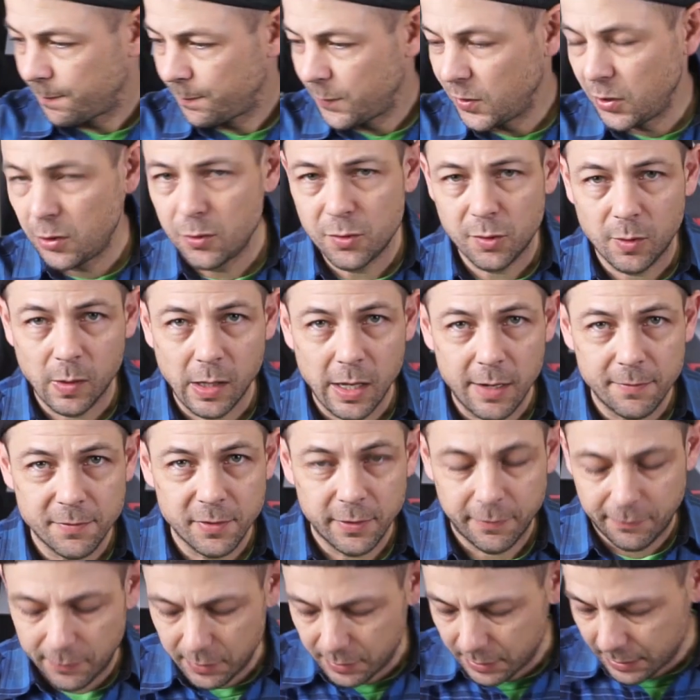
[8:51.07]
Use gloves
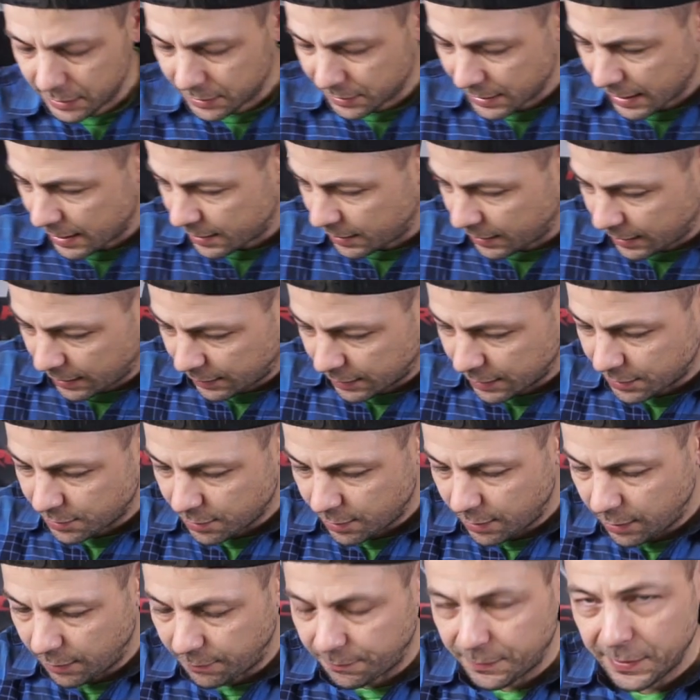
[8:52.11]
if you decide to get this
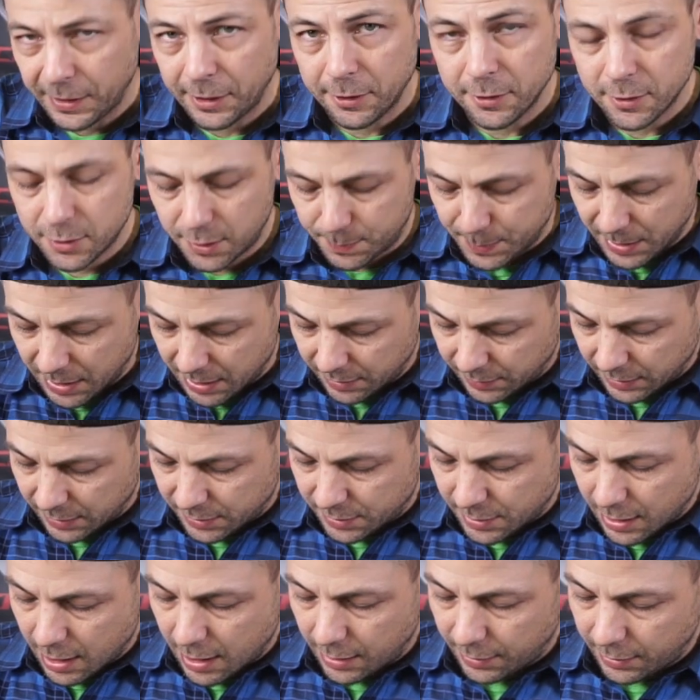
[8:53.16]
on your fingers because
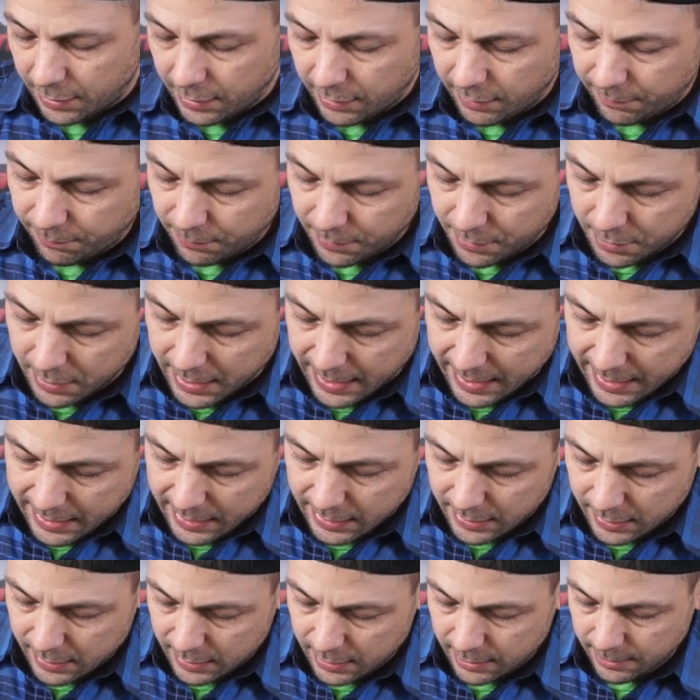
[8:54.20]
it's not good for your
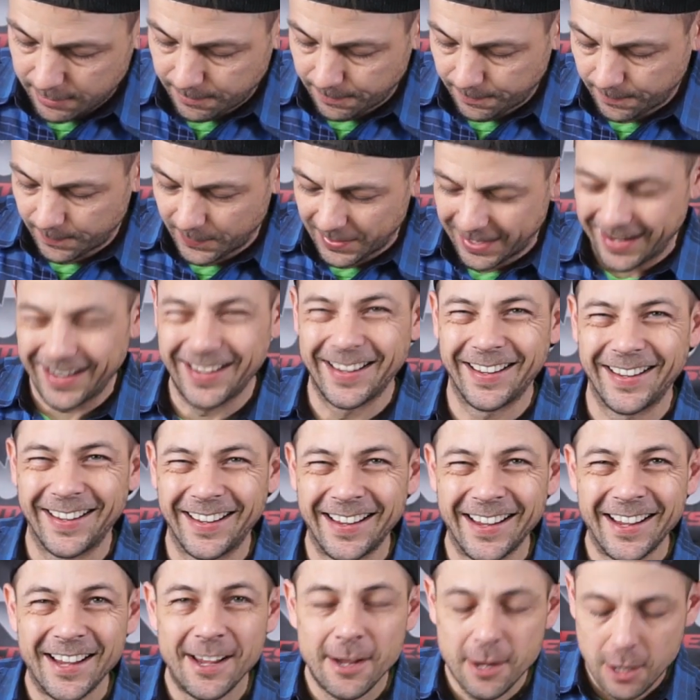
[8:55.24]
hands.
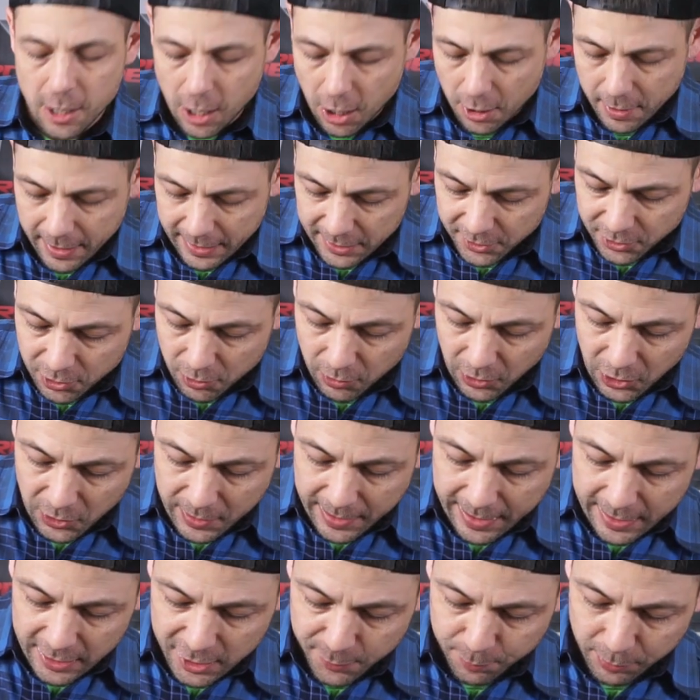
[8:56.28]
All right, so go
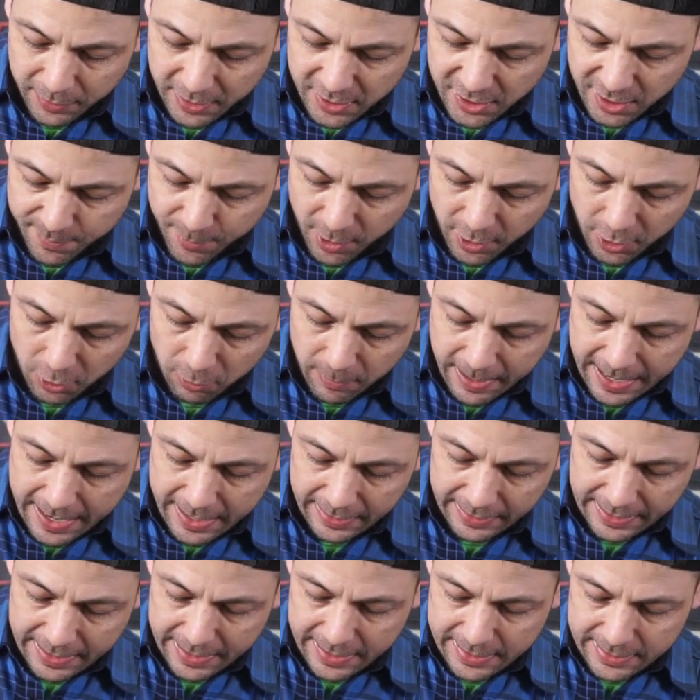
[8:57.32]
ahead, spray some on a
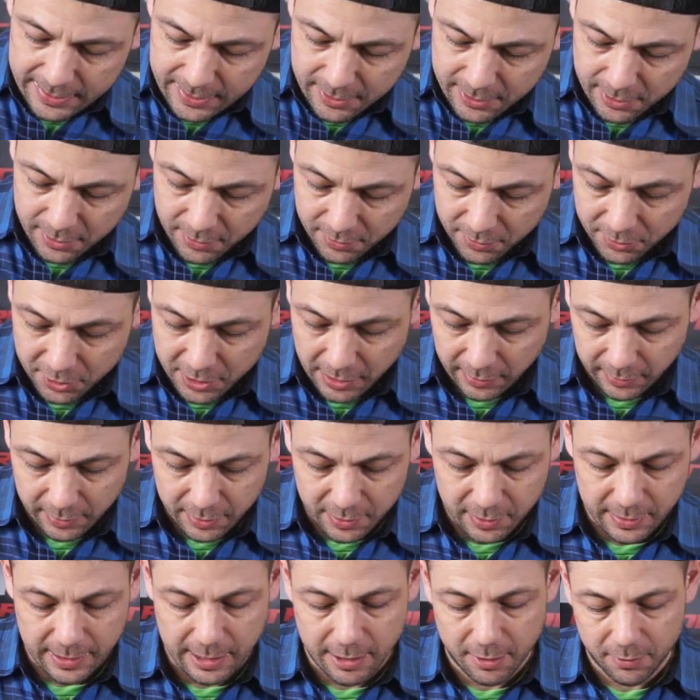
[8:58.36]
rag, guys. Check
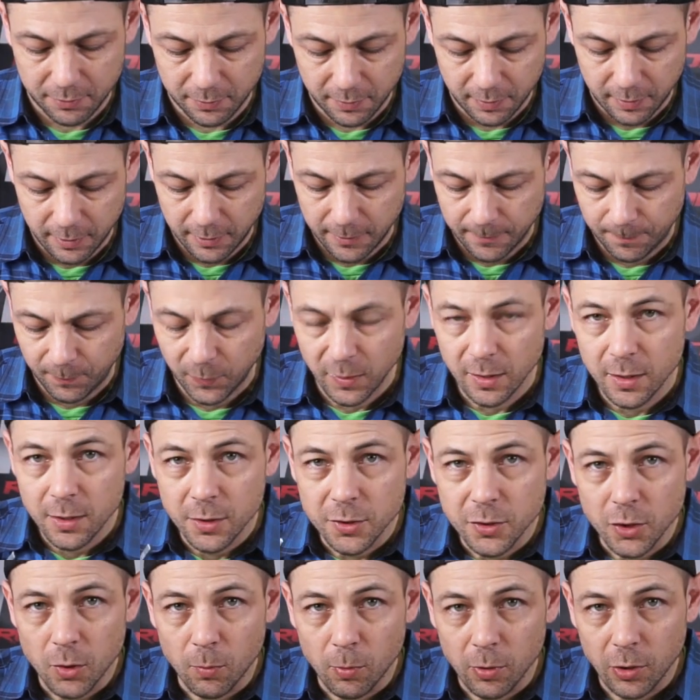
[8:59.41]
this out.
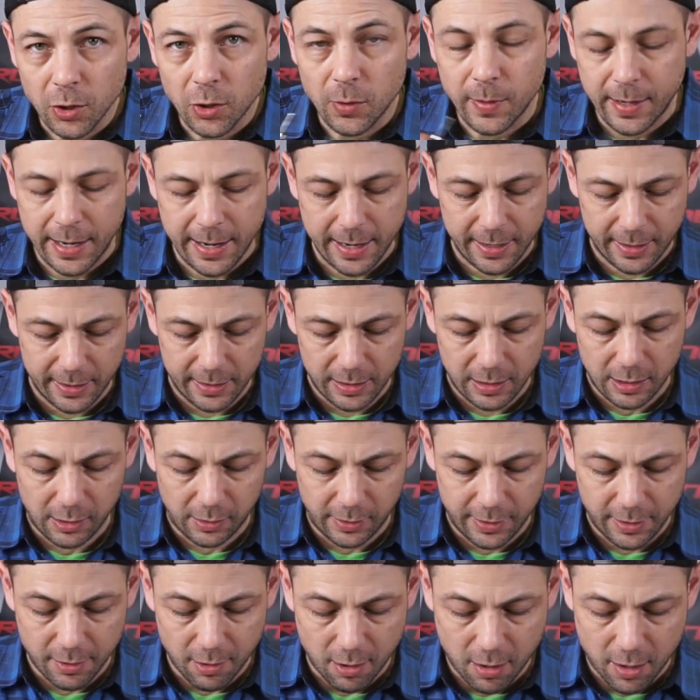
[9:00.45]
So we'll go ahead and
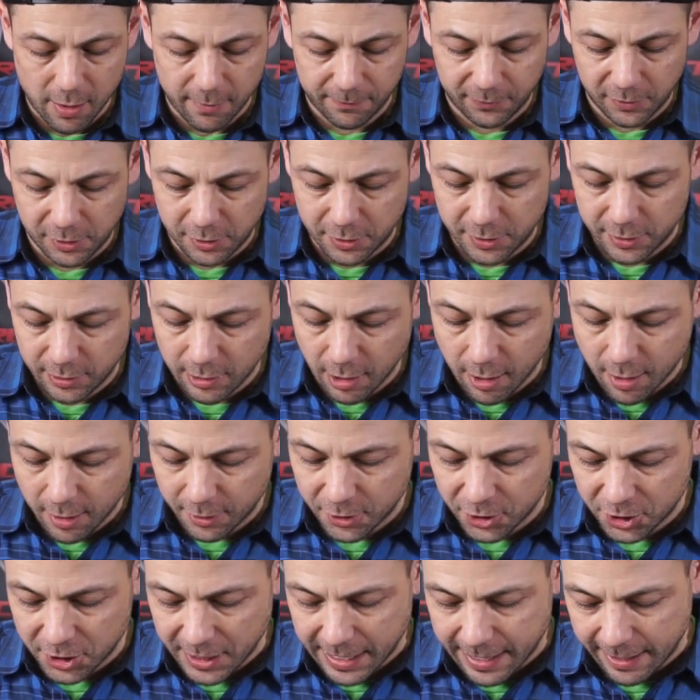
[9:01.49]
clean off the
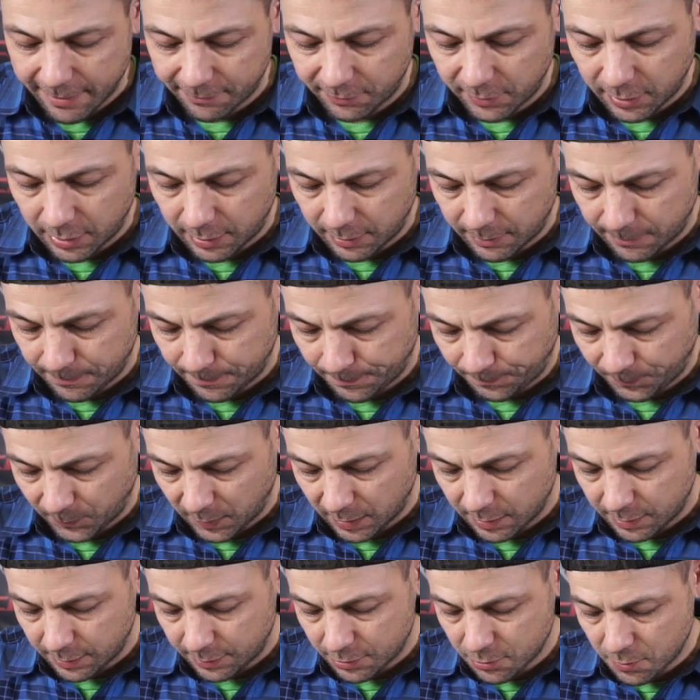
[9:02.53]
stock shaft.
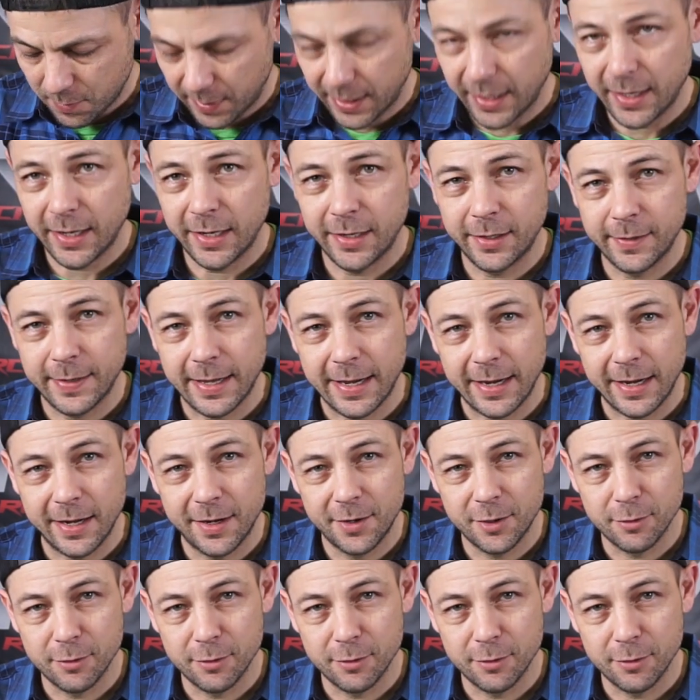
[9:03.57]
Don't get any of that in